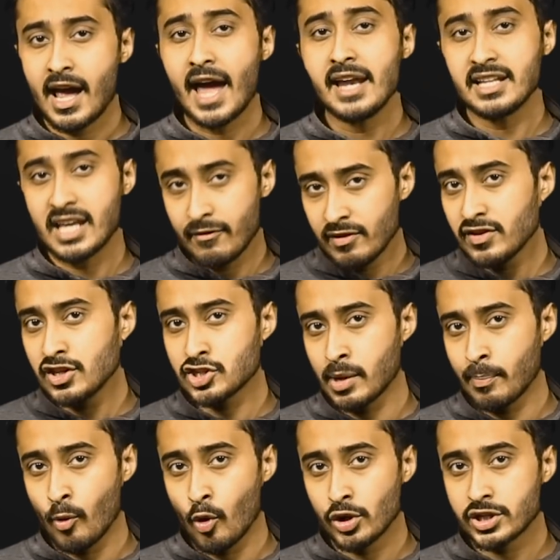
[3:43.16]
And given this
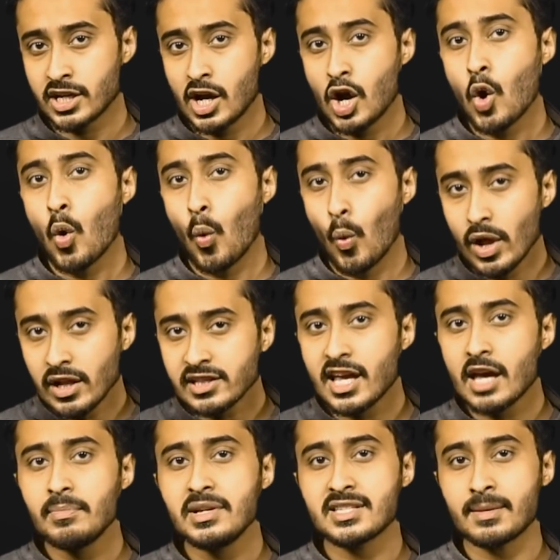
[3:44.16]
report, will
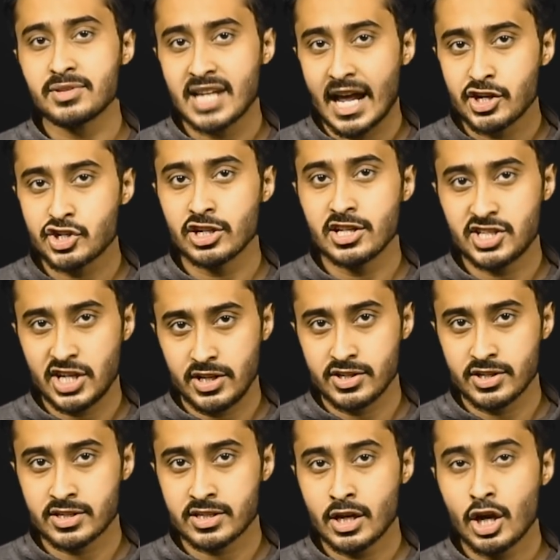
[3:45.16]
there be substantial
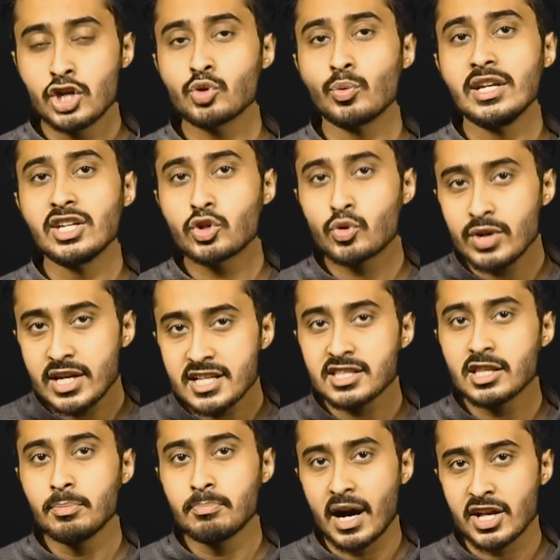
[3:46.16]
changes to increase
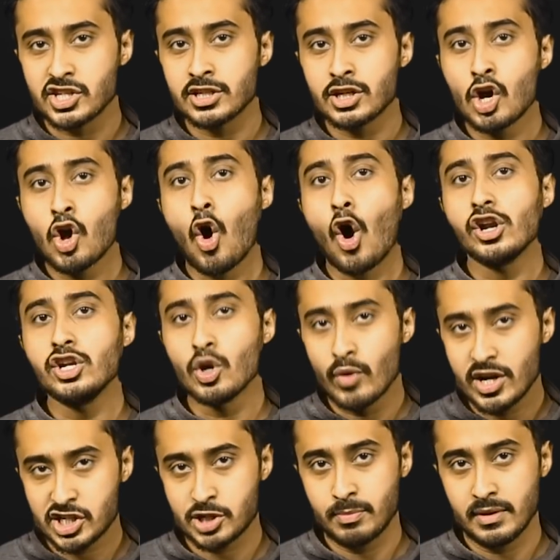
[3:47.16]
the budget on
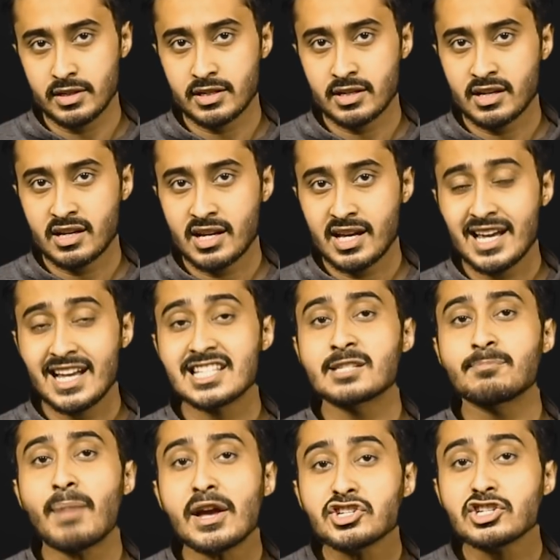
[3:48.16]
nourishment
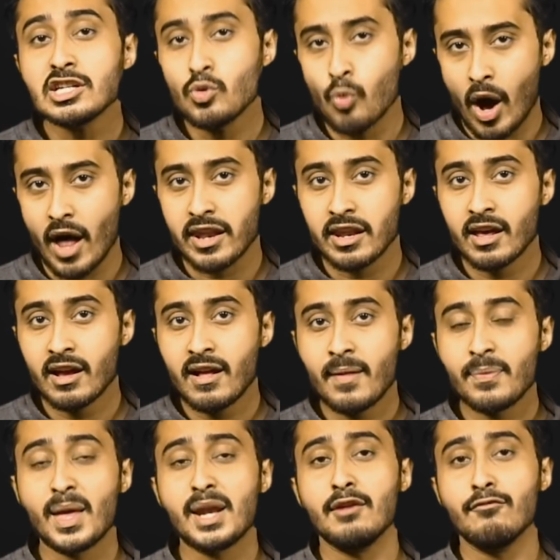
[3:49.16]
especially one
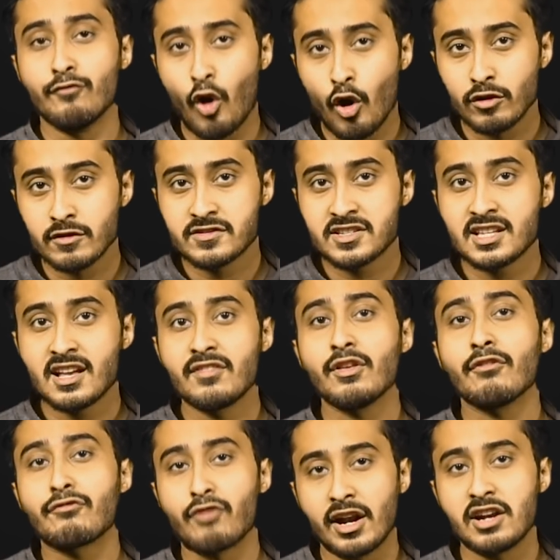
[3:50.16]
that involves
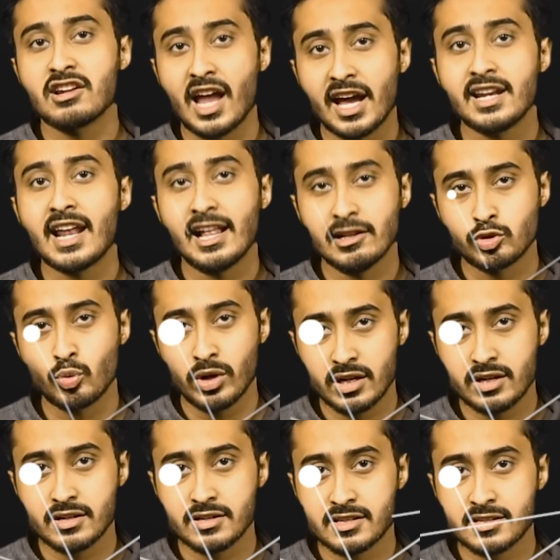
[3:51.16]
the frontline health
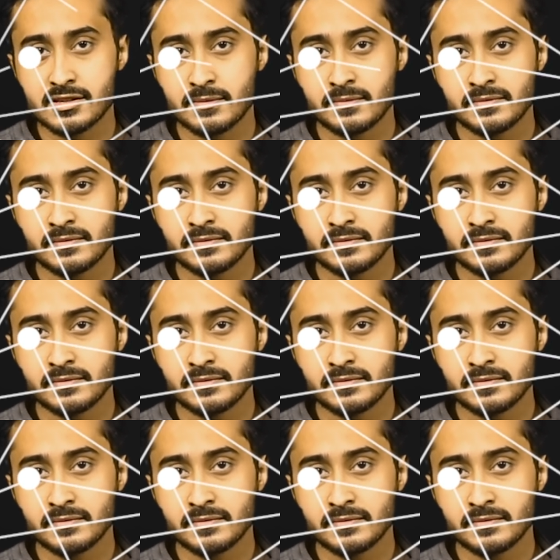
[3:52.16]
workers.